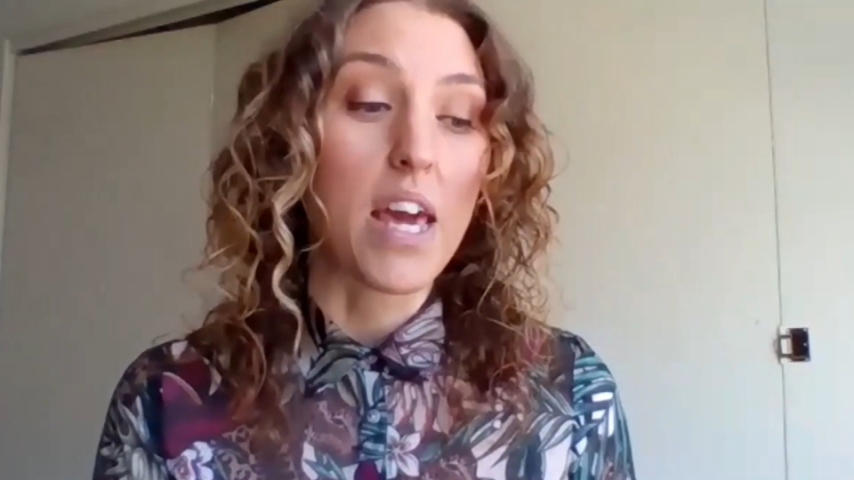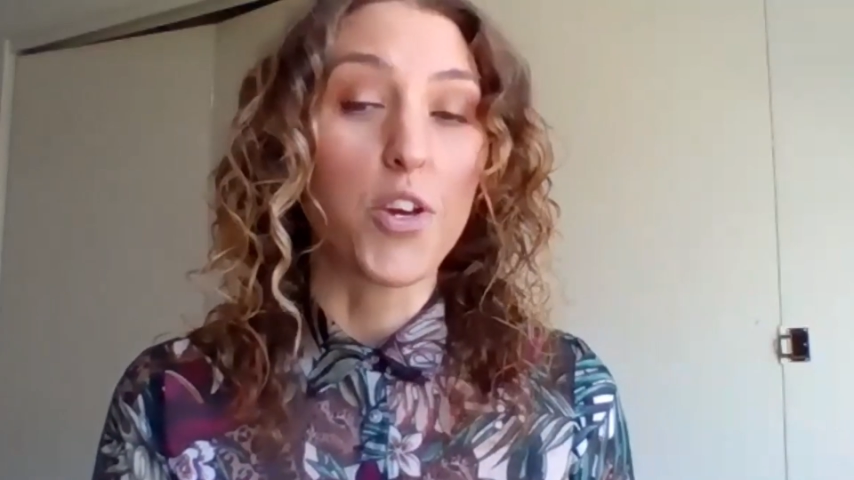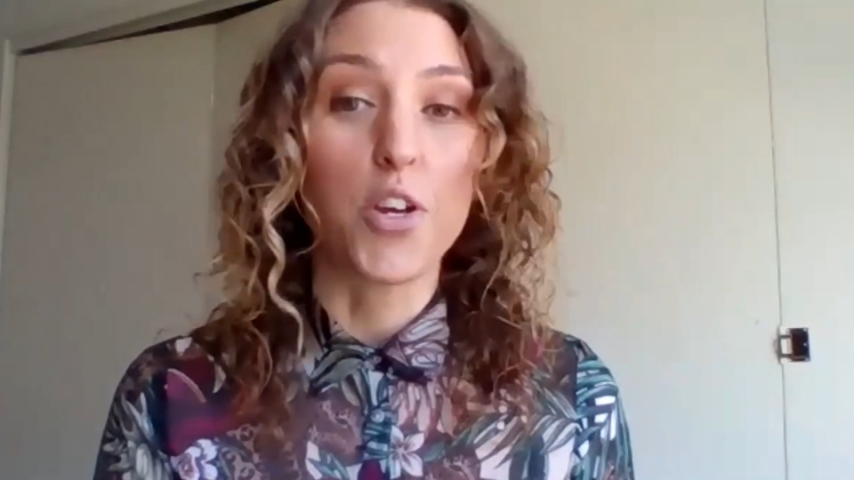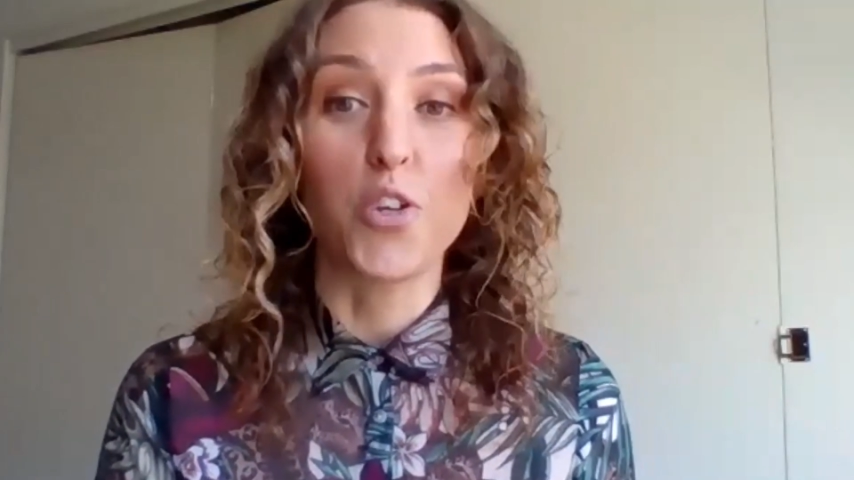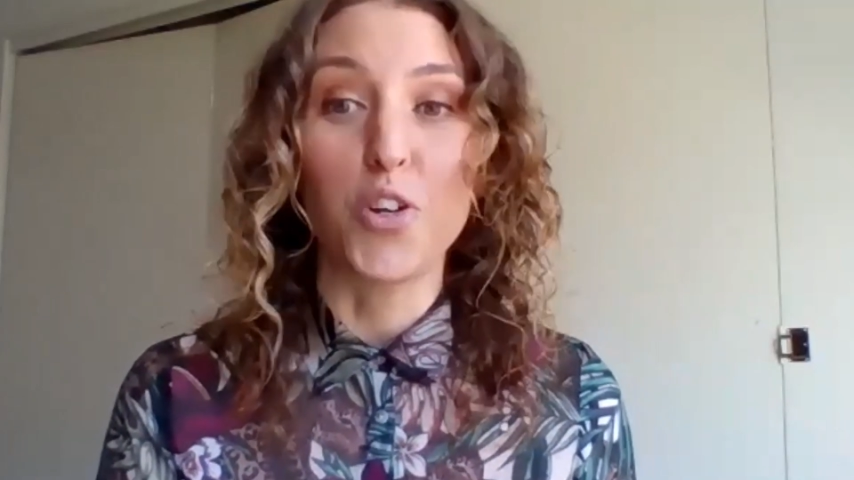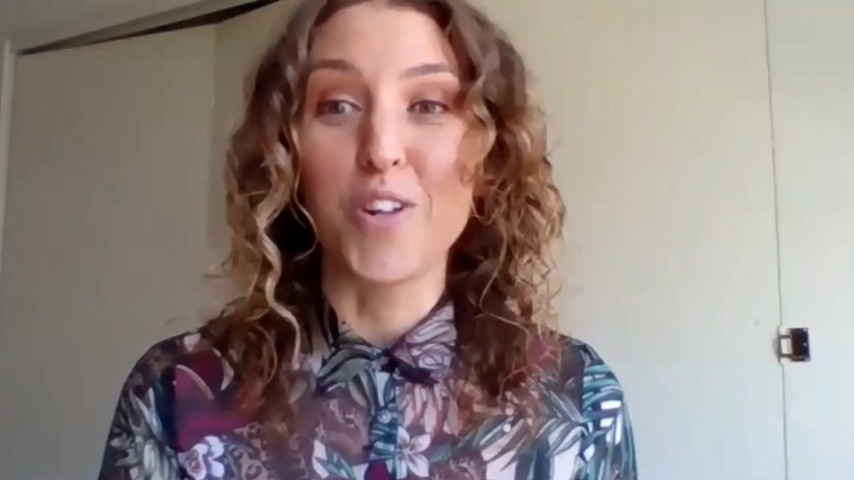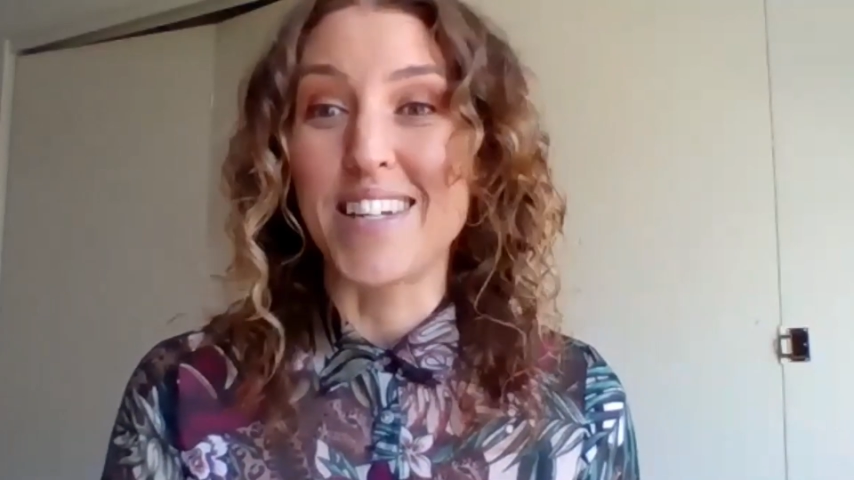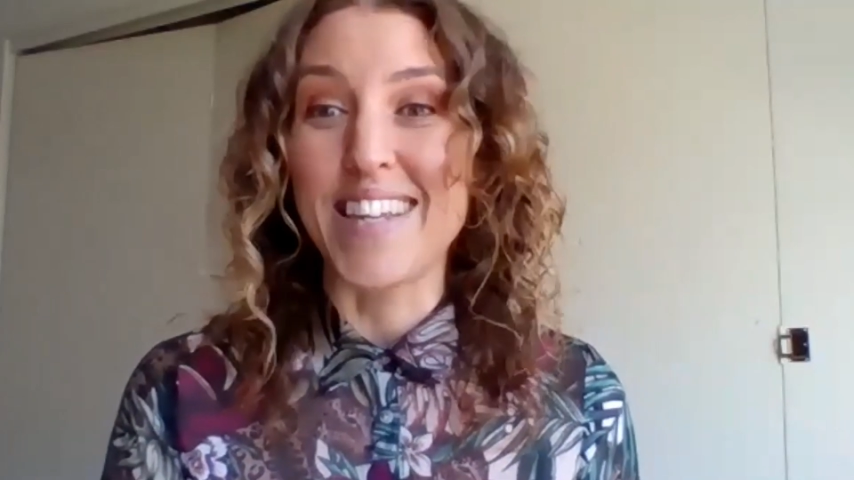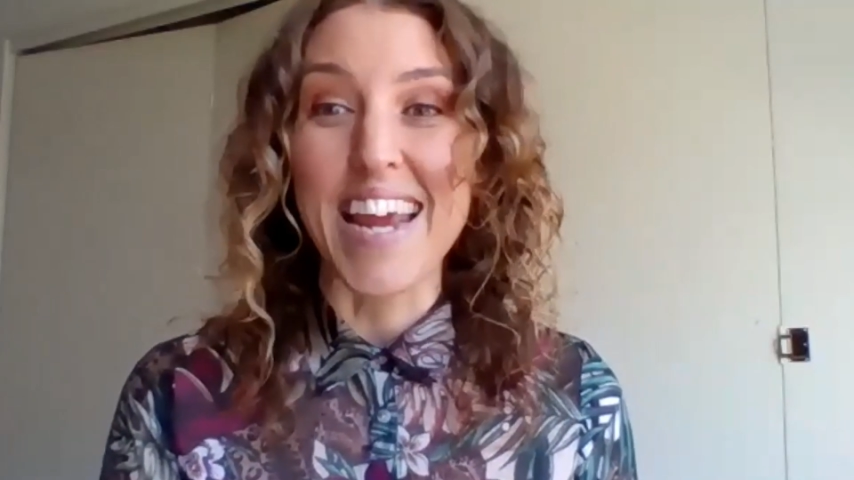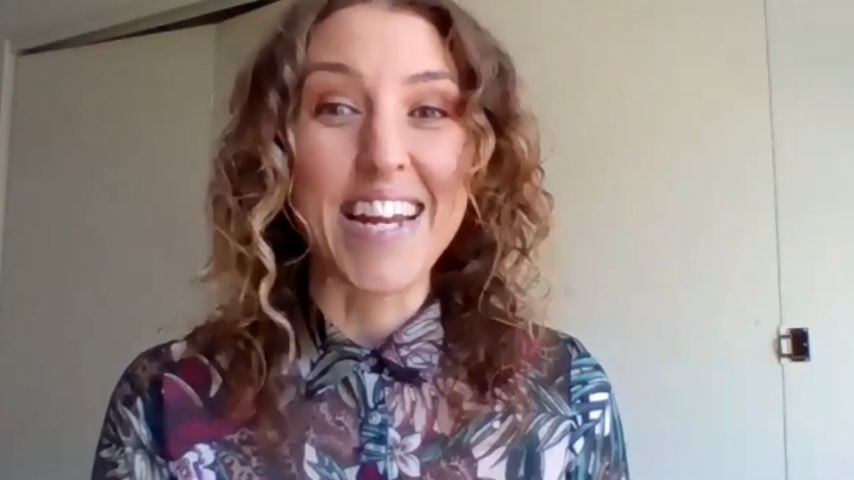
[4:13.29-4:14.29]
You can
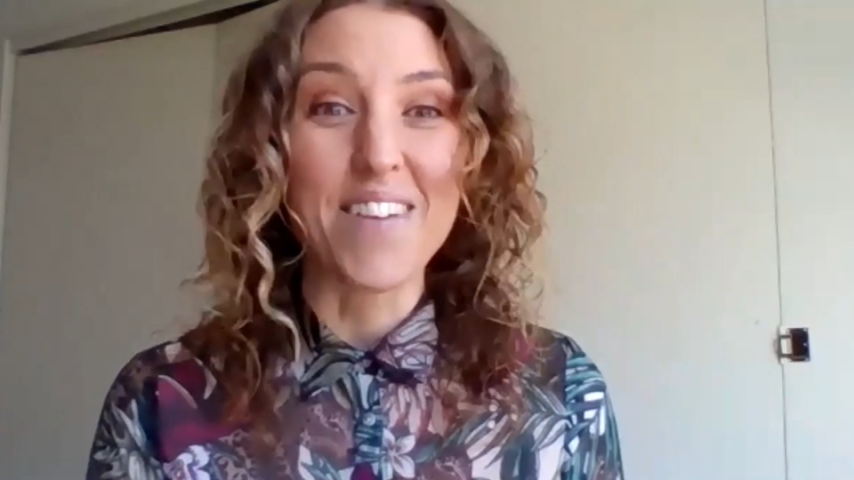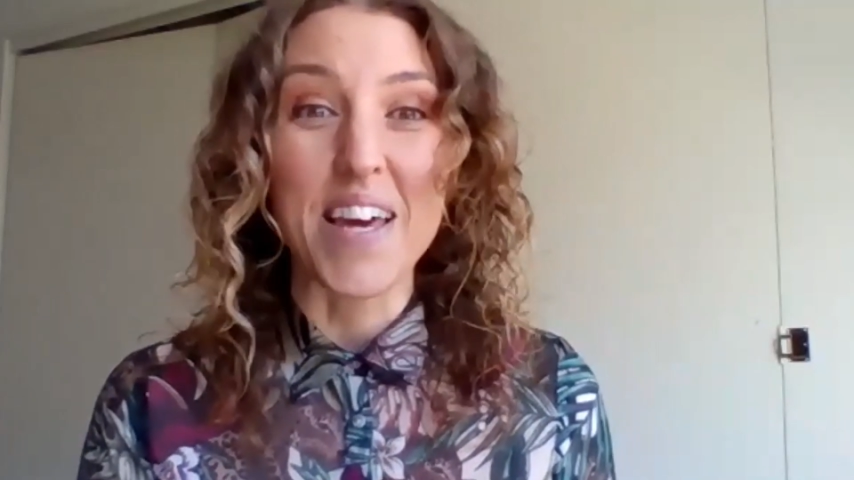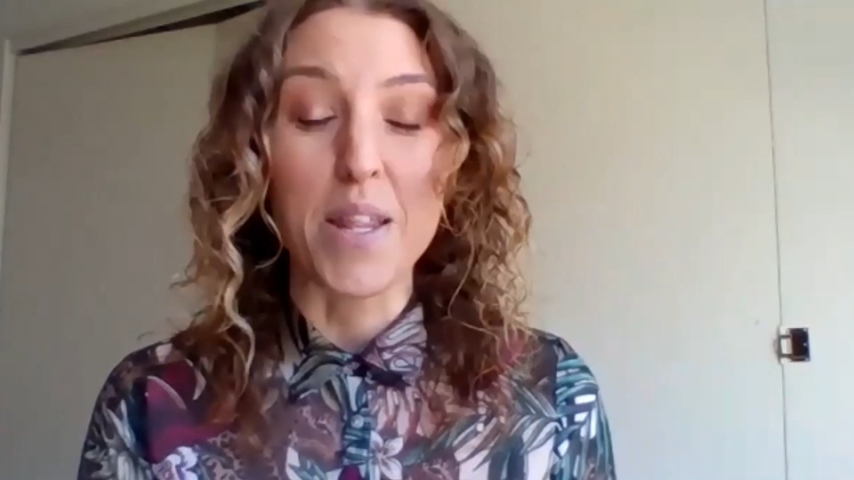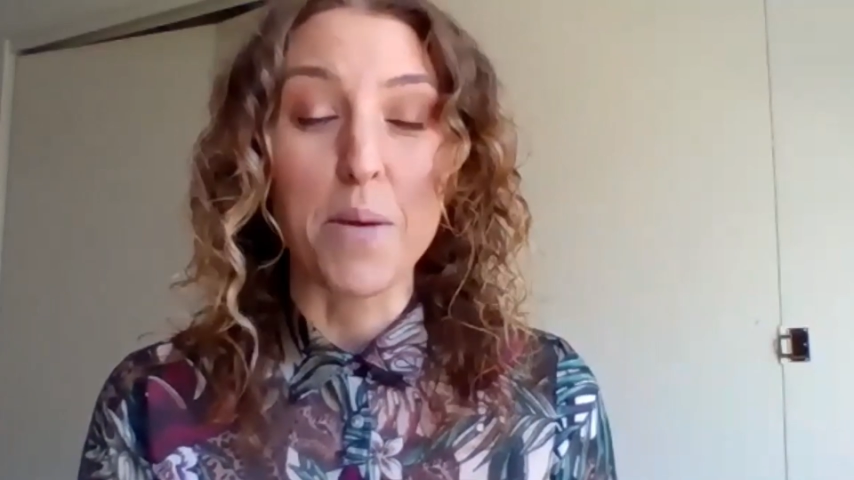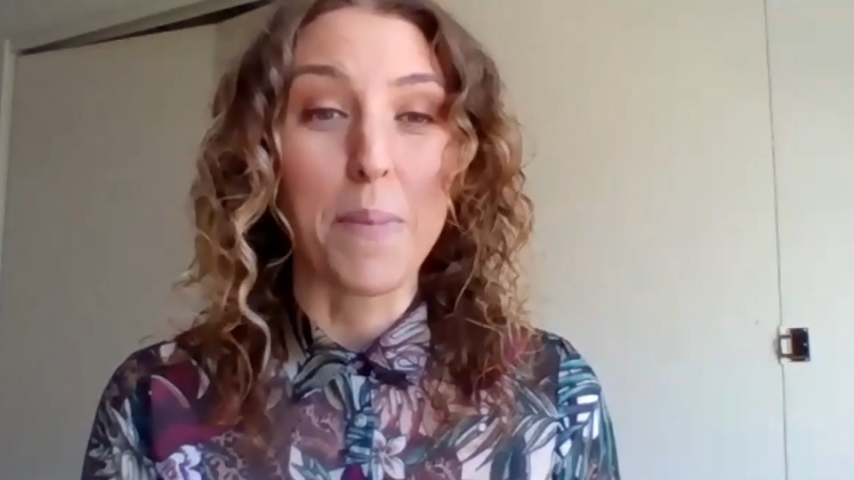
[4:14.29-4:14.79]
utilize any of the other